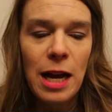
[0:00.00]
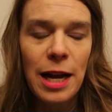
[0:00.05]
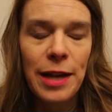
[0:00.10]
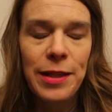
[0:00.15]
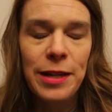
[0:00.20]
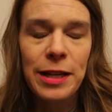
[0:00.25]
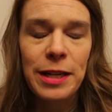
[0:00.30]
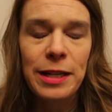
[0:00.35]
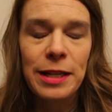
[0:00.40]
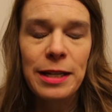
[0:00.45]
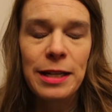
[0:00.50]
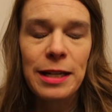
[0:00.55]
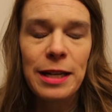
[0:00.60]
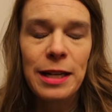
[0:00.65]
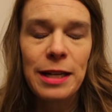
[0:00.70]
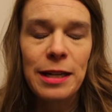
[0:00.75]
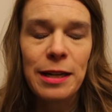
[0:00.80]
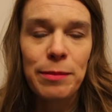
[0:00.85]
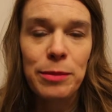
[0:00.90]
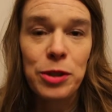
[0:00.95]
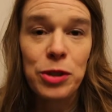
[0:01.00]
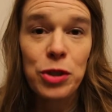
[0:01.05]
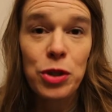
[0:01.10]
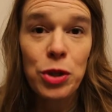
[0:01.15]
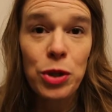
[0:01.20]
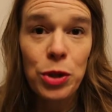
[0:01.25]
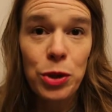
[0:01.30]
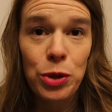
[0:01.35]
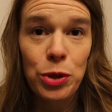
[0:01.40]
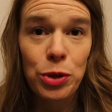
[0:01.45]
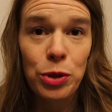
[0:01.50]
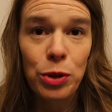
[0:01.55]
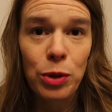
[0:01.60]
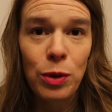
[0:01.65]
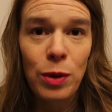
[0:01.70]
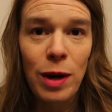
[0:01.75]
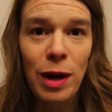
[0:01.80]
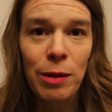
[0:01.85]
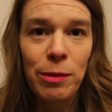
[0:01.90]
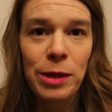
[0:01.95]
And then number
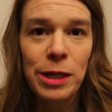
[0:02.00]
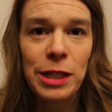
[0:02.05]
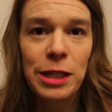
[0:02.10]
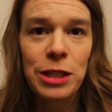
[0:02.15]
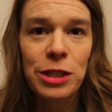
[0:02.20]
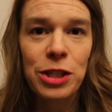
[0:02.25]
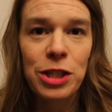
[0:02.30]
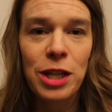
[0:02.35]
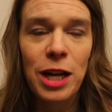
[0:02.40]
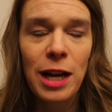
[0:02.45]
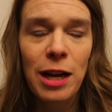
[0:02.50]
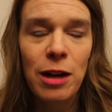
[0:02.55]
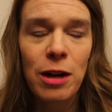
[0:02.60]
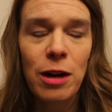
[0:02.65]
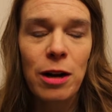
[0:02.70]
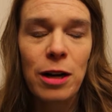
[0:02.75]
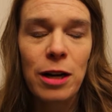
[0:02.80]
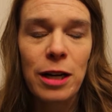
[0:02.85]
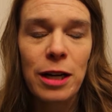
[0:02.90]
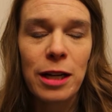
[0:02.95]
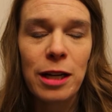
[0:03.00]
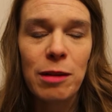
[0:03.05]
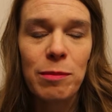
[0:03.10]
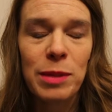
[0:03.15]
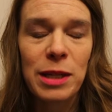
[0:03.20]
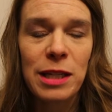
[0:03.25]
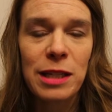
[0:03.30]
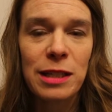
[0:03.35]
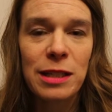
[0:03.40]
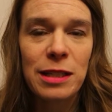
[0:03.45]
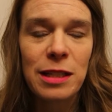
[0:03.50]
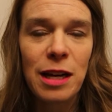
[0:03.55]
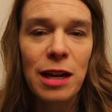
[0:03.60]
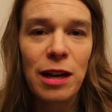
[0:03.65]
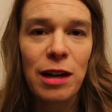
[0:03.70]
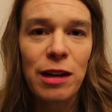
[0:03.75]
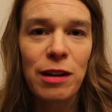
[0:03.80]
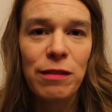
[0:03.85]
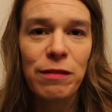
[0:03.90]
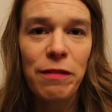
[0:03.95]
2, I wanted to check on a piece
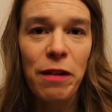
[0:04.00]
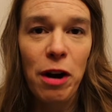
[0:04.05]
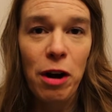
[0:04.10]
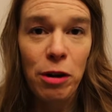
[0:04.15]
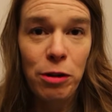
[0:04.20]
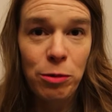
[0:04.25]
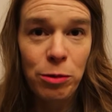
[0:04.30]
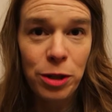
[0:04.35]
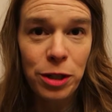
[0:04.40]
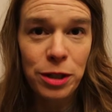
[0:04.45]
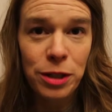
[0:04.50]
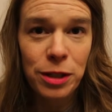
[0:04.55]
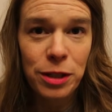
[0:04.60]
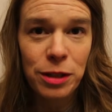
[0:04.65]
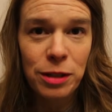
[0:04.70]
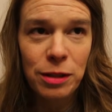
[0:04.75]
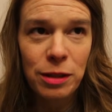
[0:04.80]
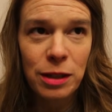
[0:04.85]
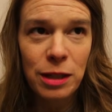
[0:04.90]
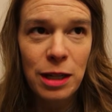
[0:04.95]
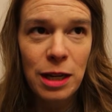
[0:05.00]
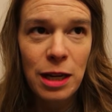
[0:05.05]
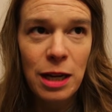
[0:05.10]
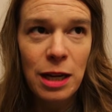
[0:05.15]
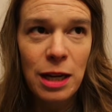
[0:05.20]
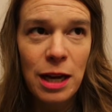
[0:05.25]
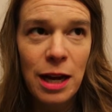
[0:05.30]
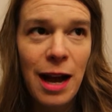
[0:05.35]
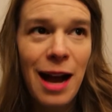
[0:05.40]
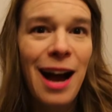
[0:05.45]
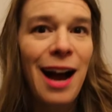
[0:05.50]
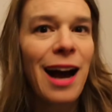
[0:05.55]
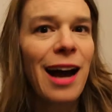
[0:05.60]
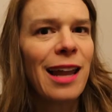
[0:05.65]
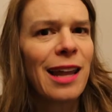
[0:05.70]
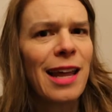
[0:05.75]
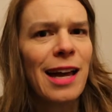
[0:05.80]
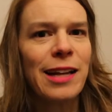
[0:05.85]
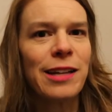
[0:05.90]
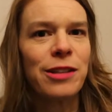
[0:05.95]
of artwork. I
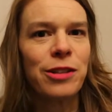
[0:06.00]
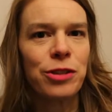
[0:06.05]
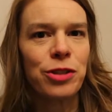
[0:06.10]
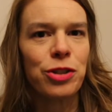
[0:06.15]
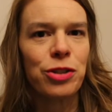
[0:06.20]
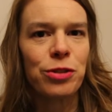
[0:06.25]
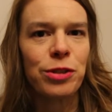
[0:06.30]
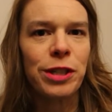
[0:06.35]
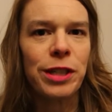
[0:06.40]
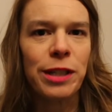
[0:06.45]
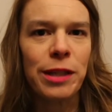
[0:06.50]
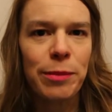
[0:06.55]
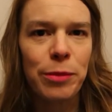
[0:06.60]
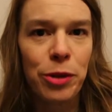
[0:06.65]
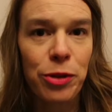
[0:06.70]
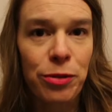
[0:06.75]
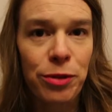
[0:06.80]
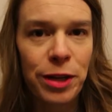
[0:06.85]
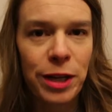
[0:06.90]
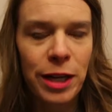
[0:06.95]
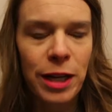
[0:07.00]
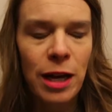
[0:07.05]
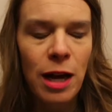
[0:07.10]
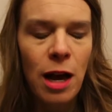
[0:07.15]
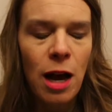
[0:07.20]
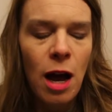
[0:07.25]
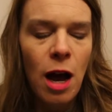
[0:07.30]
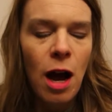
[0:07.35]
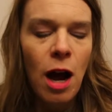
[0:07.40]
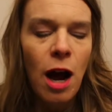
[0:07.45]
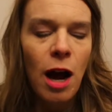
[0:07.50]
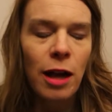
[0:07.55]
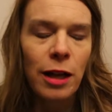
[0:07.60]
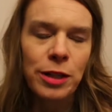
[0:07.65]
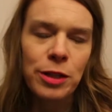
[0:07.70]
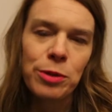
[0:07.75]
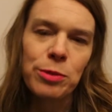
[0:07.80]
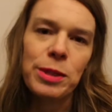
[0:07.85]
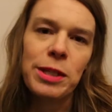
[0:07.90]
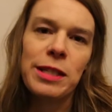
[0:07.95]
lied, there's 3. Number 3, I
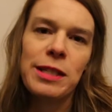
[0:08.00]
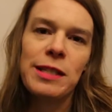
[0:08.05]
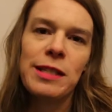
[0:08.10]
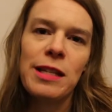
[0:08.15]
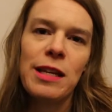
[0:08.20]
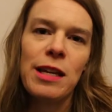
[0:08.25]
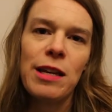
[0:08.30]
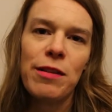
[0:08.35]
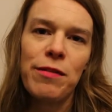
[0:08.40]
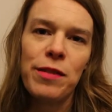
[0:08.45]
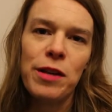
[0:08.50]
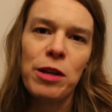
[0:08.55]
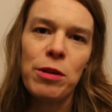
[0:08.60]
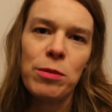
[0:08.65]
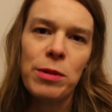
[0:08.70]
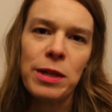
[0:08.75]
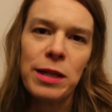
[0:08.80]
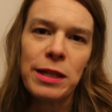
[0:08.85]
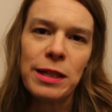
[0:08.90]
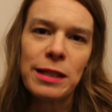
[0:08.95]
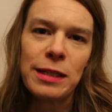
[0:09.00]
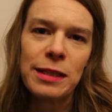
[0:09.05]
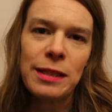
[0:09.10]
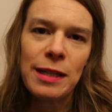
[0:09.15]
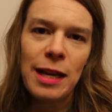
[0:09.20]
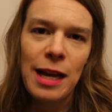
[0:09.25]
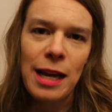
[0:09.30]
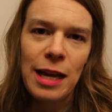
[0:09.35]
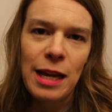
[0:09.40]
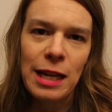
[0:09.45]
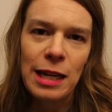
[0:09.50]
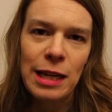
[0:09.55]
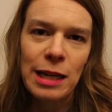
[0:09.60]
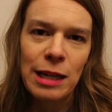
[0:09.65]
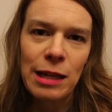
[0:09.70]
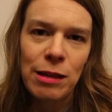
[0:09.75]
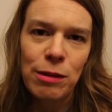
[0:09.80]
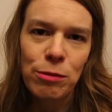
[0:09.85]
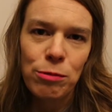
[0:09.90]
also wanted to see if there was a